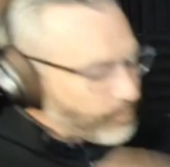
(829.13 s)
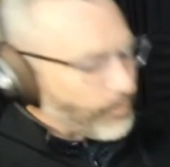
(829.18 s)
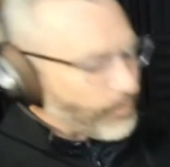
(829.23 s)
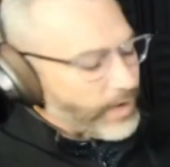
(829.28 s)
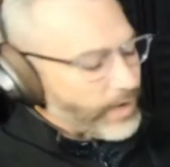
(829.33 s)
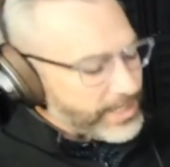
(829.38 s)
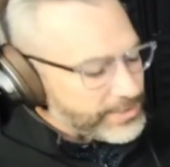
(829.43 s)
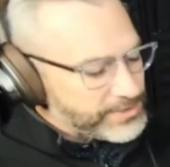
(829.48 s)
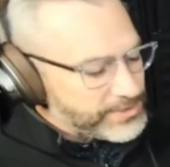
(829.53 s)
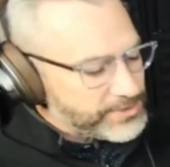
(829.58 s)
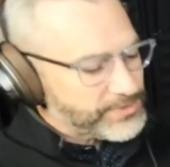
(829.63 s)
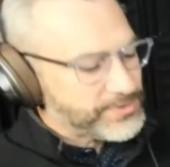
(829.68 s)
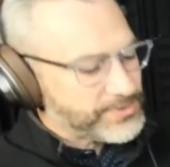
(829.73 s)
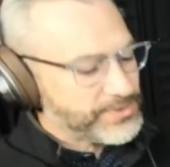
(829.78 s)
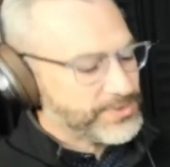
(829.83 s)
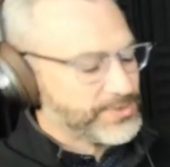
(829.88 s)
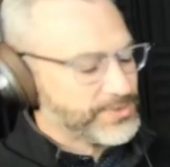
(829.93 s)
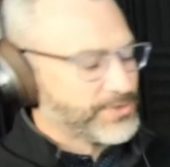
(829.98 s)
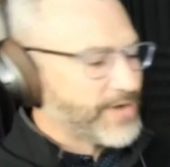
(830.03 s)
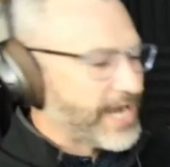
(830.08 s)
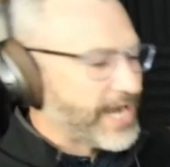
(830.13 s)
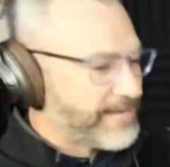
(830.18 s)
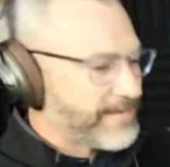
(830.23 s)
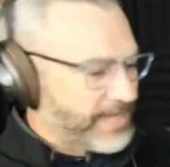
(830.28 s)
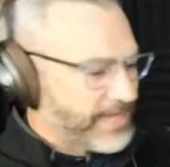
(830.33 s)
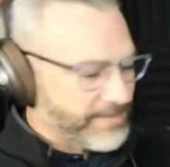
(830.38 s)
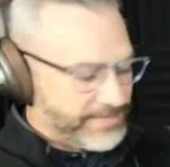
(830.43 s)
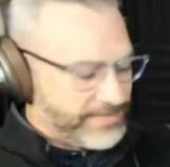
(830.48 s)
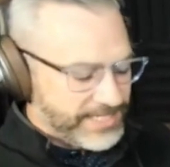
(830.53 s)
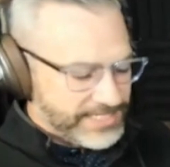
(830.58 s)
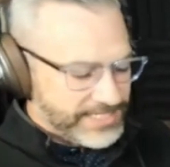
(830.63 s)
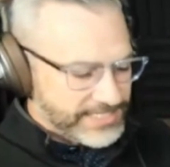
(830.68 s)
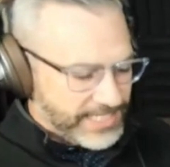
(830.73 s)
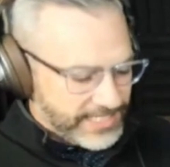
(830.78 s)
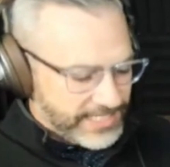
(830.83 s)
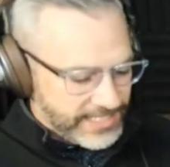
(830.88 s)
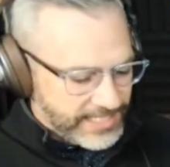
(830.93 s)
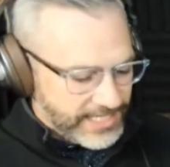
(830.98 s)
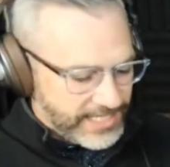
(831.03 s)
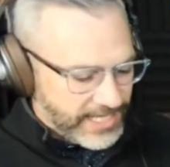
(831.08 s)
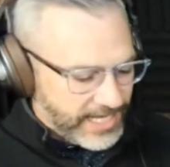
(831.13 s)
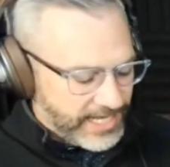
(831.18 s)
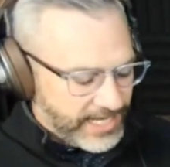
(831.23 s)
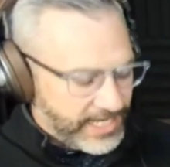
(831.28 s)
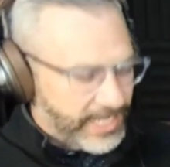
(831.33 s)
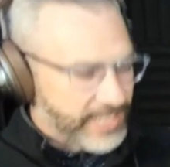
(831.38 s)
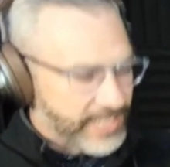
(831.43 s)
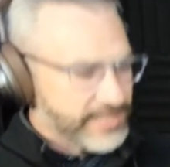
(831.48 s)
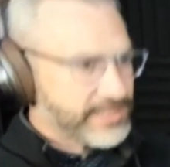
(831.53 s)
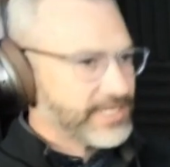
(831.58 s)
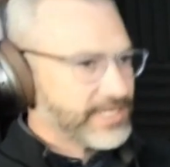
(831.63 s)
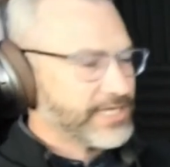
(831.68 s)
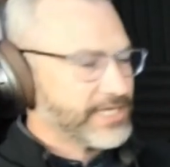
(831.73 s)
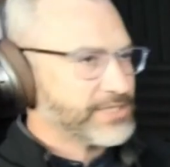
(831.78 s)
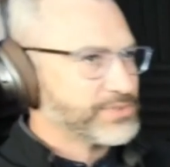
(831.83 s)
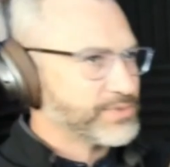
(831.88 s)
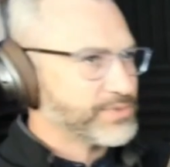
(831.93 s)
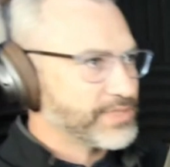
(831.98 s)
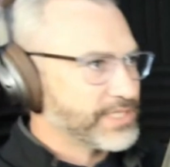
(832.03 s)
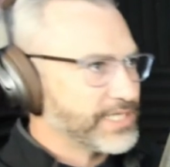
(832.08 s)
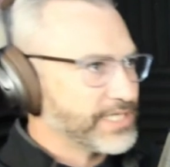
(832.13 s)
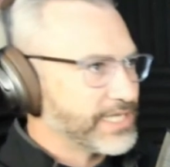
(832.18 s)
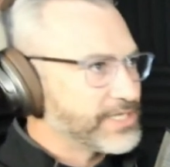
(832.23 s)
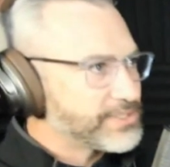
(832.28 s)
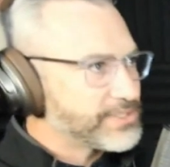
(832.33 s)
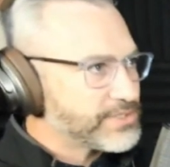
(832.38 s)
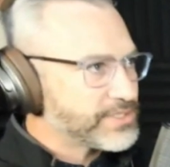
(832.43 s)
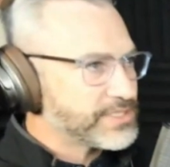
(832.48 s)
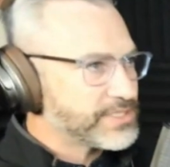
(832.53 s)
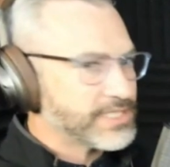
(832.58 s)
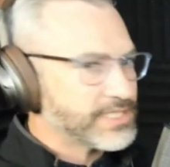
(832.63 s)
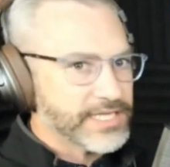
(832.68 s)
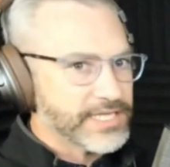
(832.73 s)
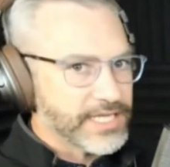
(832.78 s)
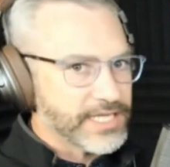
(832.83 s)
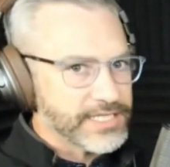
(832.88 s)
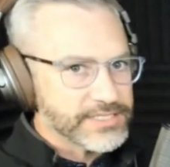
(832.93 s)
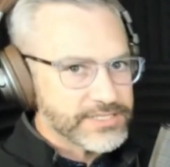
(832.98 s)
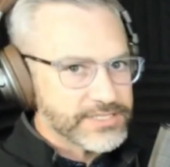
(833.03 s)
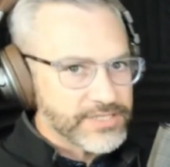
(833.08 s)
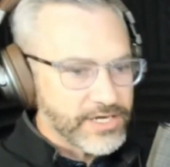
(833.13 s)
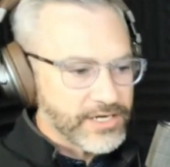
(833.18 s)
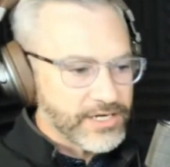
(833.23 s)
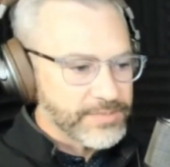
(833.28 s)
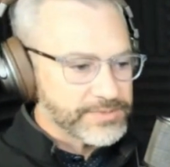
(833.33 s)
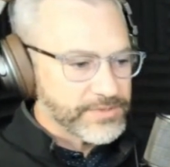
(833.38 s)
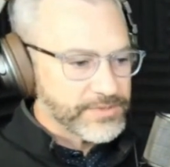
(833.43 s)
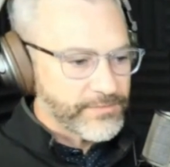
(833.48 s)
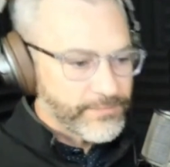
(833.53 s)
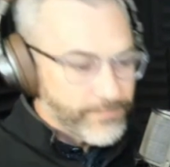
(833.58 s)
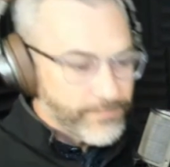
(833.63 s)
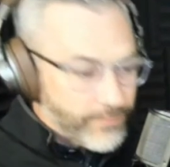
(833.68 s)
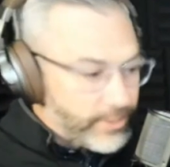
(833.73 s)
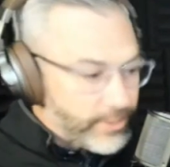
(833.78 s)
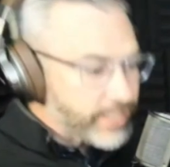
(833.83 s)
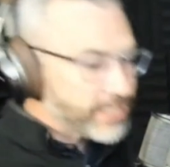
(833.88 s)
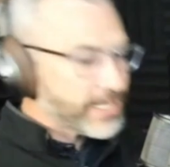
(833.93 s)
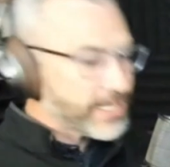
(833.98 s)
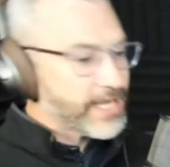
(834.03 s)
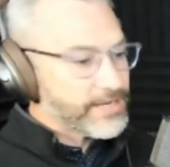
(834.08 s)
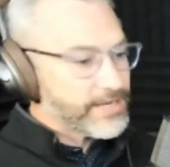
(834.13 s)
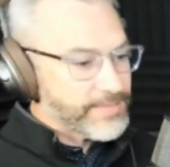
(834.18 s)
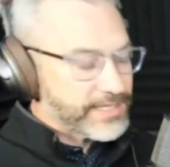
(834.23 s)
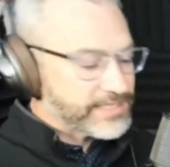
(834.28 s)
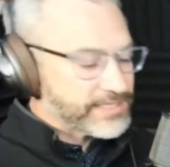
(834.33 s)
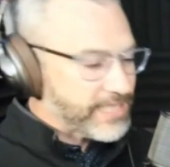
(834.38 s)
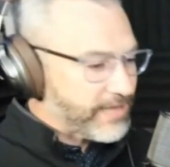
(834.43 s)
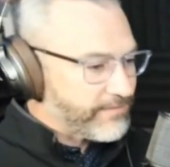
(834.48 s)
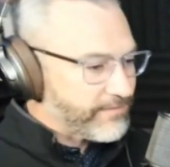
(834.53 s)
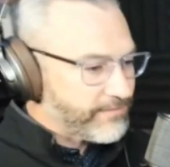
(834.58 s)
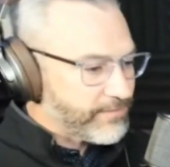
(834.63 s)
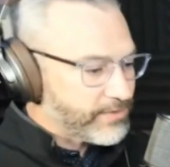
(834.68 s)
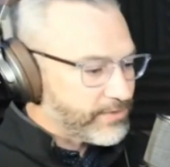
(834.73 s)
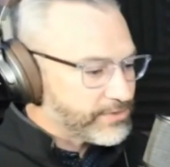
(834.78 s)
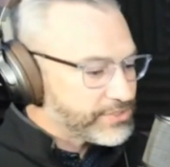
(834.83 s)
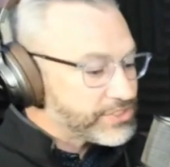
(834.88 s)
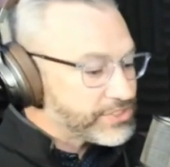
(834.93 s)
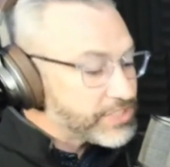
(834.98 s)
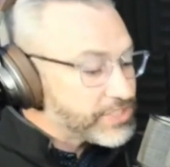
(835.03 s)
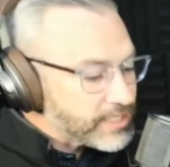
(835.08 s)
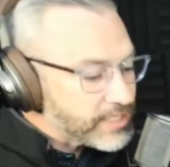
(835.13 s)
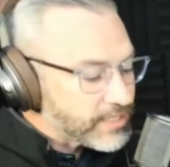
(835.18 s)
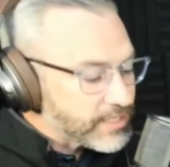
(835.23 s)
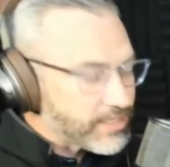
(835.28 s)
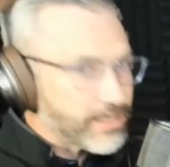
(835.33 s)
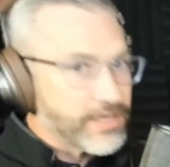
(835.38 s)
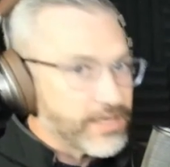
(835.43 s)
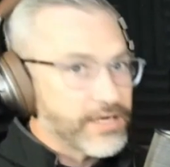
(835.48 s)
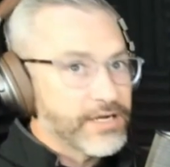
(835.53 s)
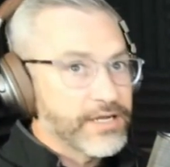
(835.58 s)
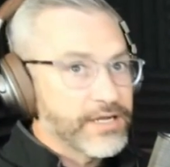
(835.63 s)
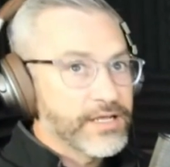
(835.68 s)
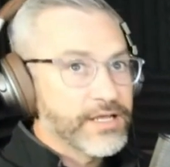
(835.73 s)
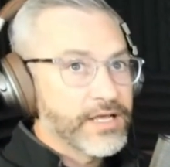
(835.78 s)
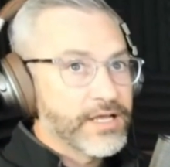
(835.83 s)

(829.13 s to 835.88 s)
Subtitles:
Why don't you describe that? Because I think it's really interesting that startups are freaking out about that first year,